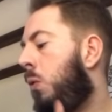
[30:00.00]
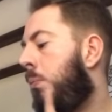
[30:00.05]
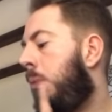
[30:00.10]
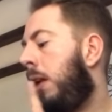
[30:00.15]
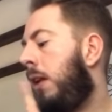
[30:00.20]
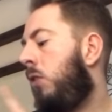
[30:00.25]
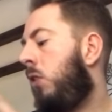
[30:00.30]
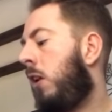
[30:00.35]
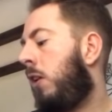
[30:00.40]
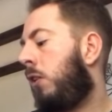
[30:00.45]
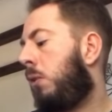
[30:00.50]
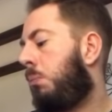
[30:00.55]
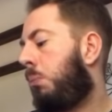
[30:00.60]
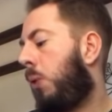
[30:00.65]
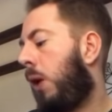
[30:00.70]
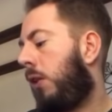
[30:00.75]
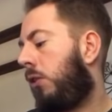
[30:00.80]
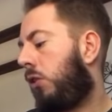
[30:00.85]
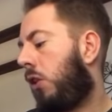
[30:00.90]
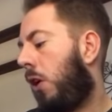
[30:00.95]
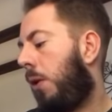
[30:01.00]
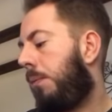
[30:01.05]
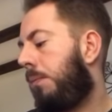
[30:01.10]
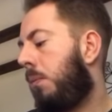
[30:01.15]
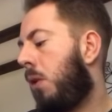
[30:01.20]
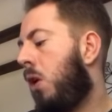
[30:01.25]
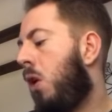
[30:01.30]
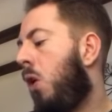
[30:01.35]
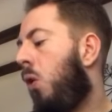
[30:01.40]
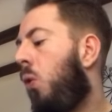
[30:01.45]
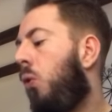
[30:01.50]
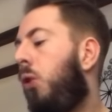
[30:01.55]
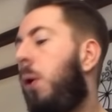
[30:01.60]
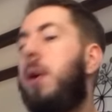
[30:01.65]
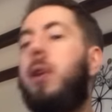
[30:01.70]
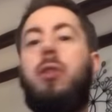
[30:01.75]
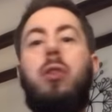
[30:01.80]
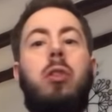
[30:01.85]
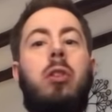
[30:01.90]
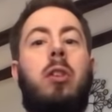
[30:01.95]
will be the espresso. Although
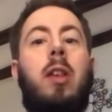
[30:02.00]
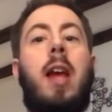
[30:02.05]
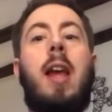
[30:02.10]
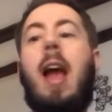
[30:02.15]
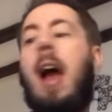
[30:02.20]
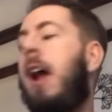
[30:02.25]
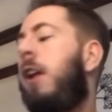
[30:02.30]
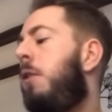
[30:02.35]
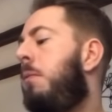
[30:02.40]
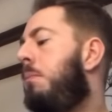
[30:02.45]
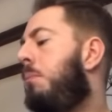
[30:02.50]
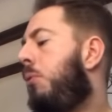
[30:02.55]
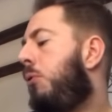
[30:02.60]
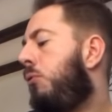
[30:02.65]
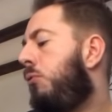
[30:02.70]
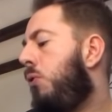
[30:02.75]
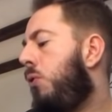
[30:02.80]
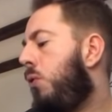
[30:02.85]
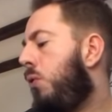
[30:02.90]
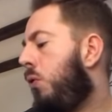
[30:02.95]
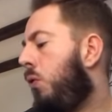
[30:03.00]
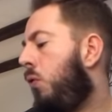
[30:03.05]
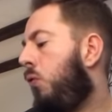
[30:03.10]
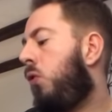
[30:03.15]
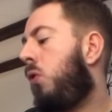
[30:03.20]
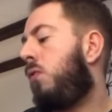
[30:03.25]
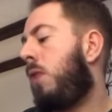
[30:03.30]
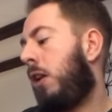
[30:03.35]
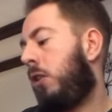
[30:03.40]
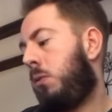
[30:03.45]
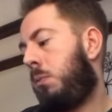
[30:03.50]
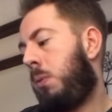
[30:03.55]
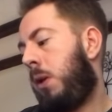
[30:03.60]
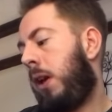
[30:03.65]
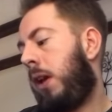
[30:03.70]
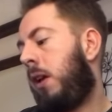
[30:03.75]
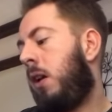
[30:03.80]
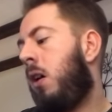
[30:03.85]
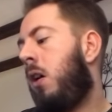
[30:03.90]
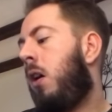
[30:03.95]
it does say an improved
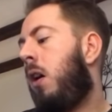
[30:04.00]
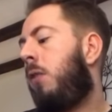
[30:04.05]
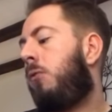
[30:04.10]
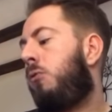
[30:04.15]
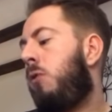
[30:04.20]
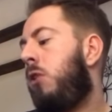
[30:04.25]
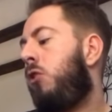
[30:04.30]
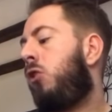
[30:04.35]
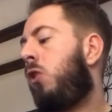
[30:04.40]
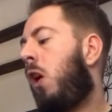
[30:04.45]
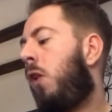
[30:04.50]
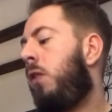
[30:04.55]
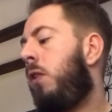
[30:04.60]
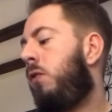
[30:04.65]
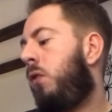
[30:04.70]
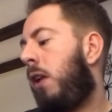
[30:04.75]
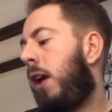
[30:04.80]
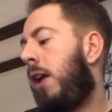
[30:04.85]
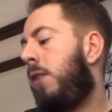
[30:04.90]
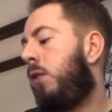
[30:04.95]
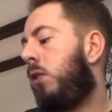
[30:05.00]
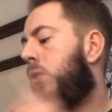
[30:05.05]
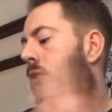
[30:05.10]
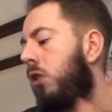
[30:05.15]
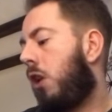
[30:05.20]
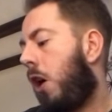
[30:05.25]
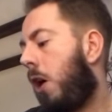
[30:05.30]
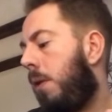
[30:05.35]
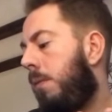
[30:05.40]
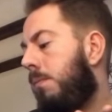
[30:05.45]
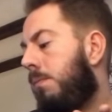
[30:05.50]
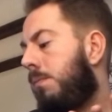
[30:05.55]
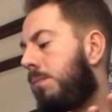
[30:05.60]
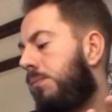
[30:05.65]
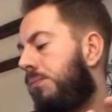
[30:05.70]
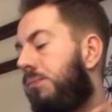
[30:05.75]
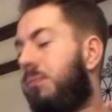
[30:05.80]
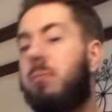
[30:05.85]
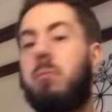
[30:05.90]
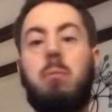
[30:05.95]
recipe of rich coffee flavour. So
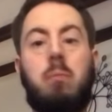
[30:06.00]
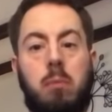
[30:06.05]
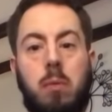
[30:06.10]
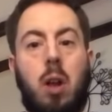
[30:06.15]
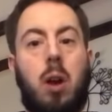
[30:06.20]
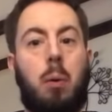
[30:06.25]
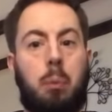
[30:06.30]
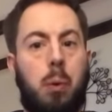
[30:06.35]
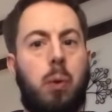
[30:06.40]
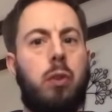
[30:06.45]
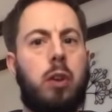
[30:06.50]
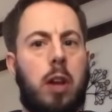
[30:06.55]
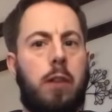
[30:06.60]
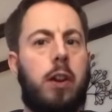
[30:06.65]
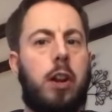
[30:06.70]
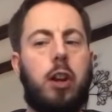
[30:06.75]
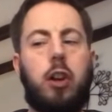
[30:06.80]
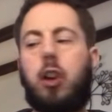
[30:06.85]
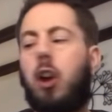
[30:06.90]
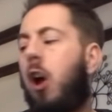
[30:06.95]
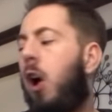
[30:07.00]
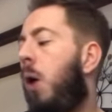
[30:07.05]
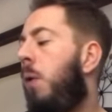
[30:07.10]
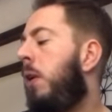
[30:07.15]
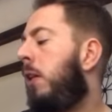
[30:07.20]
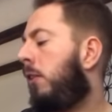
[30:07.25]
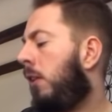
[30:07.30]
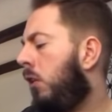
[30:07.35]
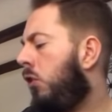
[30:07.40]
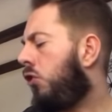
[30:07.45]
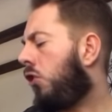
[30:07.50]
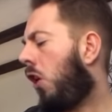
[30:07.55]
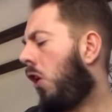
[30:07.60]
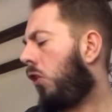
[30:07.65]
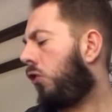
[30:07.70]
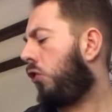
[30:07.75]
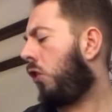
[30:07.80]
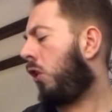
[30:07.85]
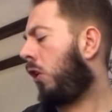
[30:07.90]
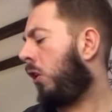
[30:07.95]
we'll give it a go. It's in
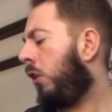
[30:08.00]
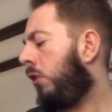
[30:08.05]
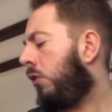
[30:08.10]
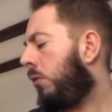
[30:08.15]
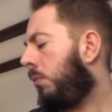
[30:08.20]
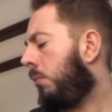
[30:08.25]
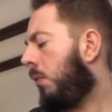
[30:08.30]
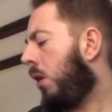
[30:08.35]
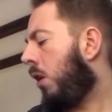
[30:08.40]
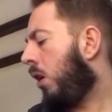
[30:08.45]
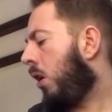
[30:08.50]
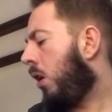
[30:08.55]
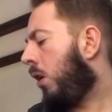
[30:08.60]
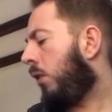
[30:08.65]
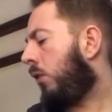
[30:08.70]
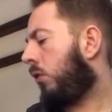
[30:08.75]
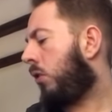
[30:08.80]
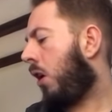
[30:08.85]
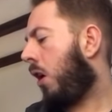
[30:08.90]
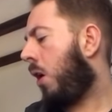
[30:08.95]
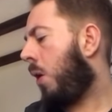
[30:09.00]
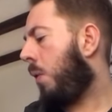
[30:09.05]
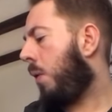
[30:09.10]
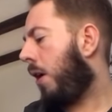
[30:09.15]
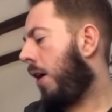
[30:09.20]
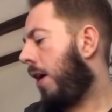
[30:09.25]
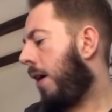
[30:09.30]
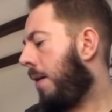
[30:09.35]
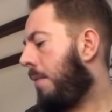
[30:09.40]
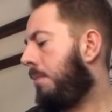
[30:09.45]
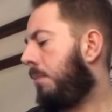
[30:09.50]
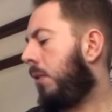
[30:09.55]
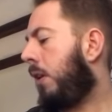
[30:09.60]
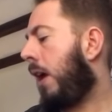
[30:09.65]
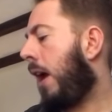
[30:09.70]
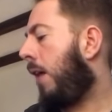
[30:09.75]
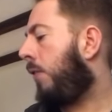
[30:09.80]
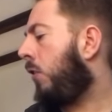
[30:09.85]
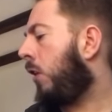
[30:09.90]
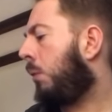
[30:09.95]
dark chocolate. So,
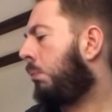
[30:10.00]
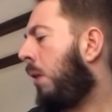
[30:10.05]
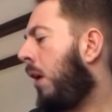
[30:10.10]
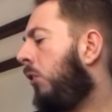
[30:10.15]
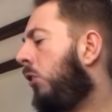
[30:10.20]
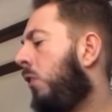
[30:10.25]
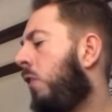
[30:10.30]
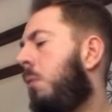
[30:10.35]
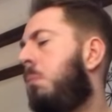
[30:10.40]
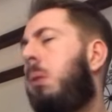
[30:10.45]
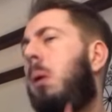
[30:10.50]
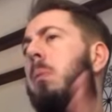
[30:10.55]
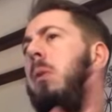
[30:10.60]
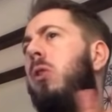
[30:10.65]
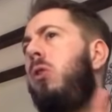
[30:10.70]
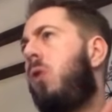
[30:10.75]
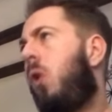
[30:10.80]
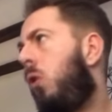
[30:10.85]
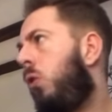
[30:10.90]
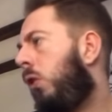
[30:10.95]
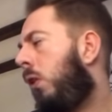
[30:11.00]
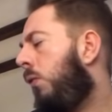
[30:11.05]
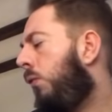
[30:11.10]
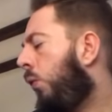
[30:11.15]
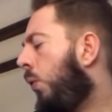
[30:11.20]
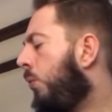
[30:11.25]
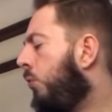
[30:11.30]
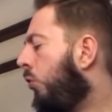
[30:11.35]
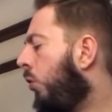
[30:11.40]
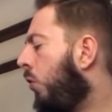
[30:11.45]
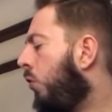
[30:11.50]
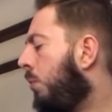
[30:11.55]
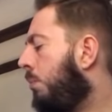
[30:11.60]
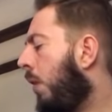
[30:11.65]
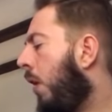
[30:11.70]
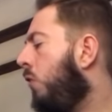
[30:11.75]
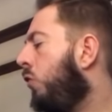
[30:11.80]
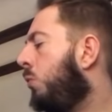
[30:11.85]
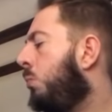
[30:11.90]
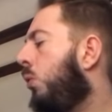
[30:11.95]
yeah, the espresso I'm probably not looking forward to the
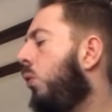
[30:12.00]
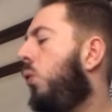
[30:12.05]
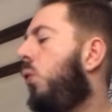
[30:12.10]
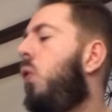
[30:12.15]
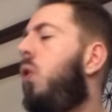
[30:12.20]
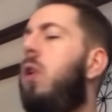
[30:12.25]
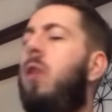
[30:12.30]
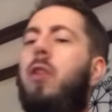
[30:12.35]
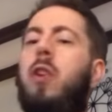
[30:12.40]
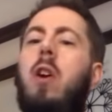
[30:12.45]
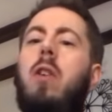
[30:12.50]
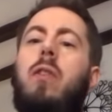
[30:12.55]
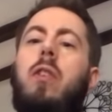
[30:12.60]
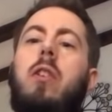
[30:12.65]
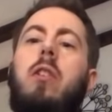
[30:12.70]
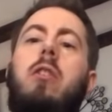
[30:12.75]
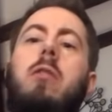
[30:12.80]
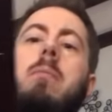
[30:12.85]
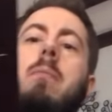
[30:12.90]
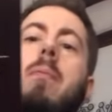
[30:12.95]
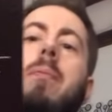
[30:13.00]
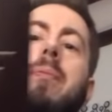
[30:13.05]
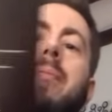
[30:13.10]
most, but all of the others